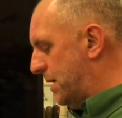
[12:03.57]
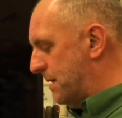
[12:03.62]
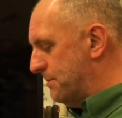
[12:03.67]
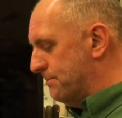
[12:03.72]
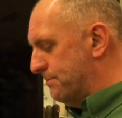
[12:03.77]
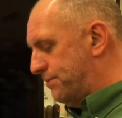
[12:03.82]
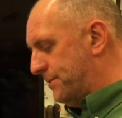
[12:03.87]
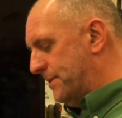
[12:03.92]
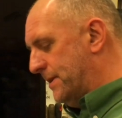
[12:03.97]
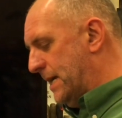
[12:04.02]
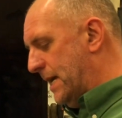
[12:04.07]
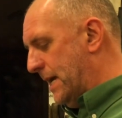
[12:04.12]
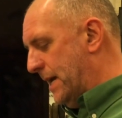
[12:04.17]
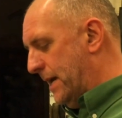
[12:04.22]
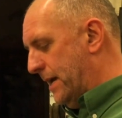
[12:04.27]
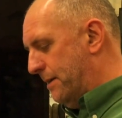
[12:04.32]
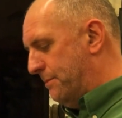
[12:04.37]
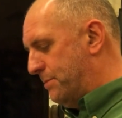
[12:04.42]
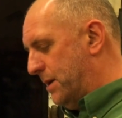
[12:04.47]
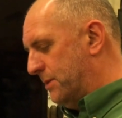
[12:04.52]
pump
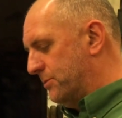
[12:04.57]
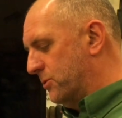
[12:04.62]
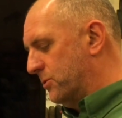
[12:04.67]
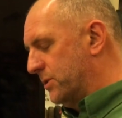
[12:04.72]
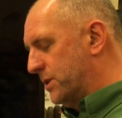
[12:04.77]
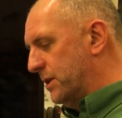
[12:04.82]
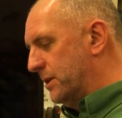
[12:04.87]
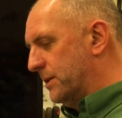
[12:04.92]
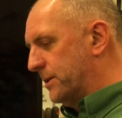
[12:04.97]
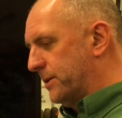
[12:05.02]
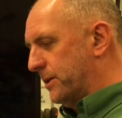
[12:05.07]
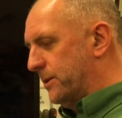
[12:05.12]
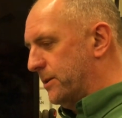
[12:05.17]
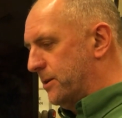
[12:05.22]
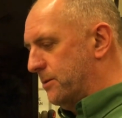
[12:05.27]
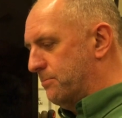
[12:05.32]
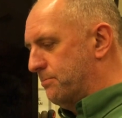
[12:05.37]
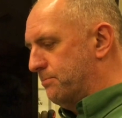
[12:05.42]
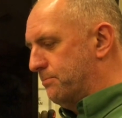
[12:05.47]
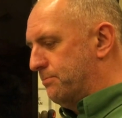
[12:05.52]
air bubbles into
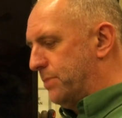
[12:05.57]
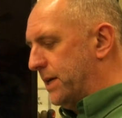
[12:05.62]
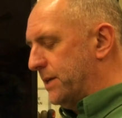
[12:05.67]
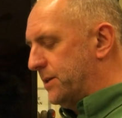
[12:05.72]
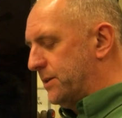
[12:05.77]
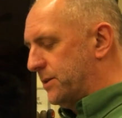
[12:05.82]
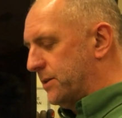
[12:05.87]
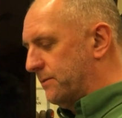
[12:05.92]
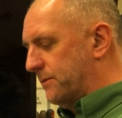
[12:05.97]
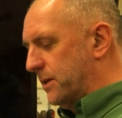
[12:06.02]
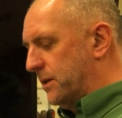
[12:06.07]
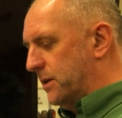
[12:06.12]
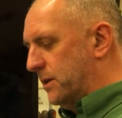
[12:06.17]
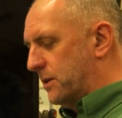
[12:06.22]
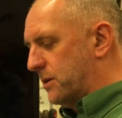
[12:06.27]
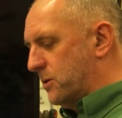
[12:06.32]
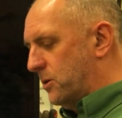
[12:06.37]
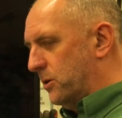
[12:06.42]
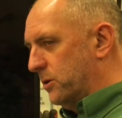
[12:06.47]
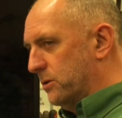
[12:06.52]
the base of
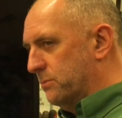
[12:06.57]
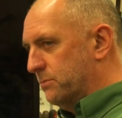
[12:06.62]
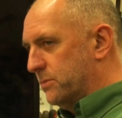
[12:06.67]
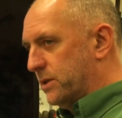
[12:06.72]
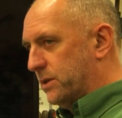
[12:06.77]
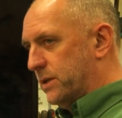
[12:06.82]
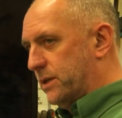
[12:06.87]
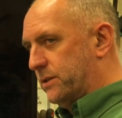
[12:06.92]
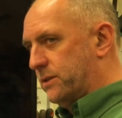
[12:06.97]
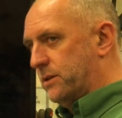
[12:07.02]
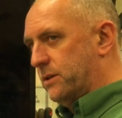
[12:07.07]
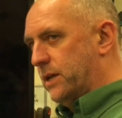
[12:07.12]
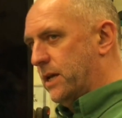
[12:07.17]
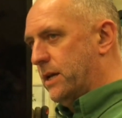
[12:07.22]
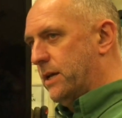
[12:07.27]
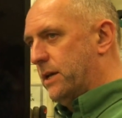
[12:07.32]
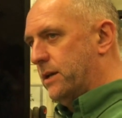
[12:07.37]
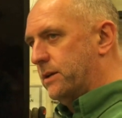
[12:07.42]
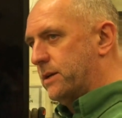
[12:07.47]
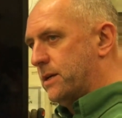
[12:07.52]
the columns, and as
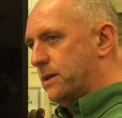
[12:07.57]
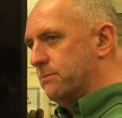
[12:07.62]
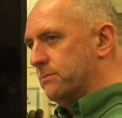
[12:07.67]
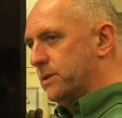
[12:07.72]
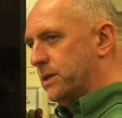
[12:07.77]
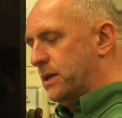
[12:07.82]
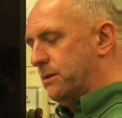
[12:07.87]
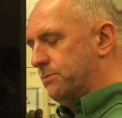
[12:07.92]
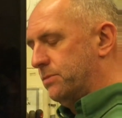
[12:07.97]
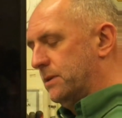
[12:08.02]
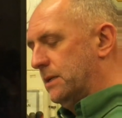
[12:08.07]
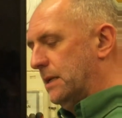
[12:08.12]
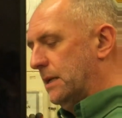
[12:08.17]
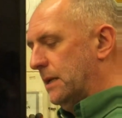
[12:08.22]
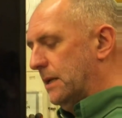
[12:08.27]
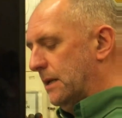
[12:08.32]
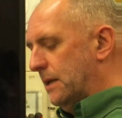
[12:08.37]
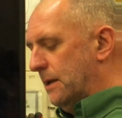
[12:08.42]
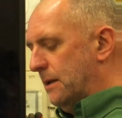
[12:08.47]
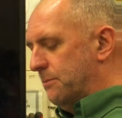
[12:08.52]
the air comes up,
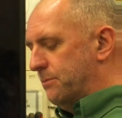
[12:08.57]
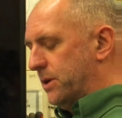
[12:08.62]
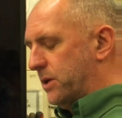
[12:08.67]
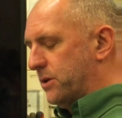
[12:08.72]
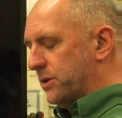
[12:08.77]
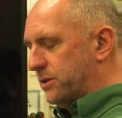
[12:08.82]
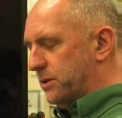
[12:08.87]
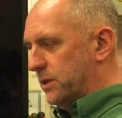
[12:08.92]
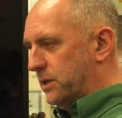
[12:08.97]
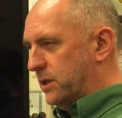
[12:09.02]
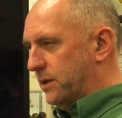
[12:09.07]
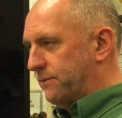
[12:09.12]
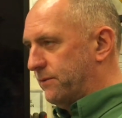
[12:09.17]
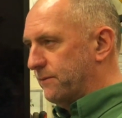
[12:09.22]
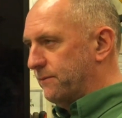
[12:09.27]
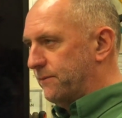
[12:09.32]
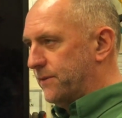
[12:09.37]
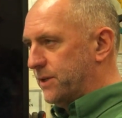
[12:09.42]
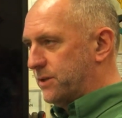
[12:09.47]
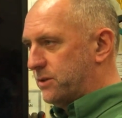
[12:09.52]
because of the
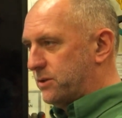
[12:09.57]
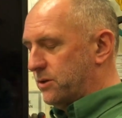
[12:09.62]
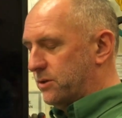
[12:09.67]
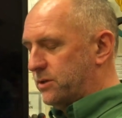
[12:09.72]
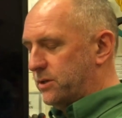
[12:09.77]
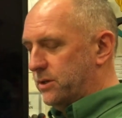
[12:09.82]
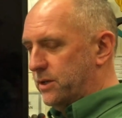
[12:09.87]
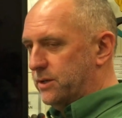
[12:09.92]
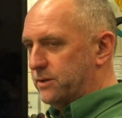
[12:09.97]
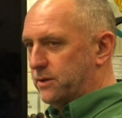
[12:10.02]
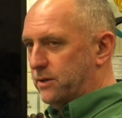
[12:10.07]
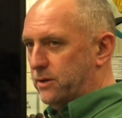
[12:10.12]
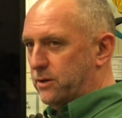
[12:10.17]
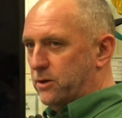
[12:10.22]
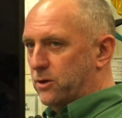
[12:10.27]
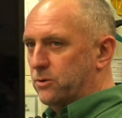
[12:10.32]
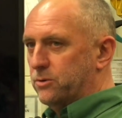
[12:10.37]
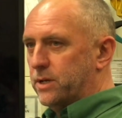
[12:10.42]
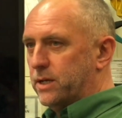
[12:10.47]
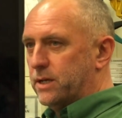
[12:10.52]
different viscosities of
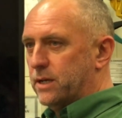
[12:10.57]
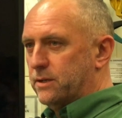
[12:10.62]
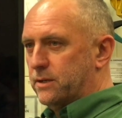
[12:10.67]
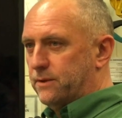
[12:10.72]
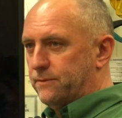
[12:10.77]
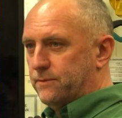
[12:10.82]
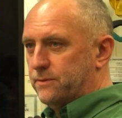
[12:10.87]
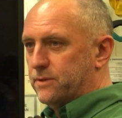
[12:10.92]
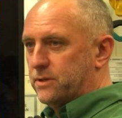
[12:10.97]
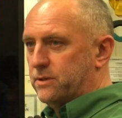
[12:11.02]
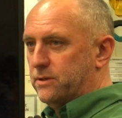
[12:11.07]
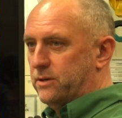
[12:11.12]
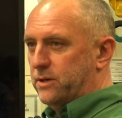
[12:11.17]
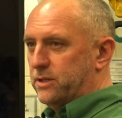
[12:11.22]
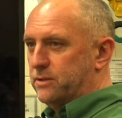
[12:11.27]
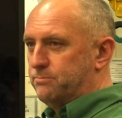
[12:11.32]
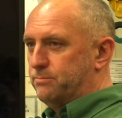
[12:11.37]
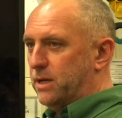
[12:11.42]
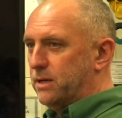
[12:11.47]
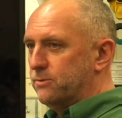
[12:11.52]
the oil, you get different
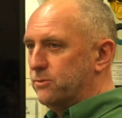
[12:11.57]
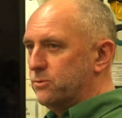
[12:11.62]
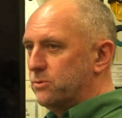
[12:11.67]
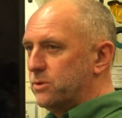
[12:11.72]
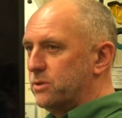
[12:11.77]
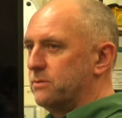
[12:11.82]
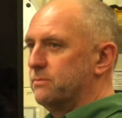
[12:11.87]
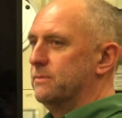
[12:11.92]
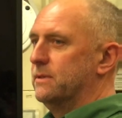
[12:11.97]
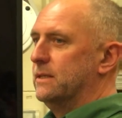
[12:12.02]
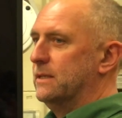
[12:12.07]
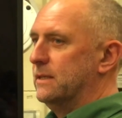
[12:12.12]
sized bubbles.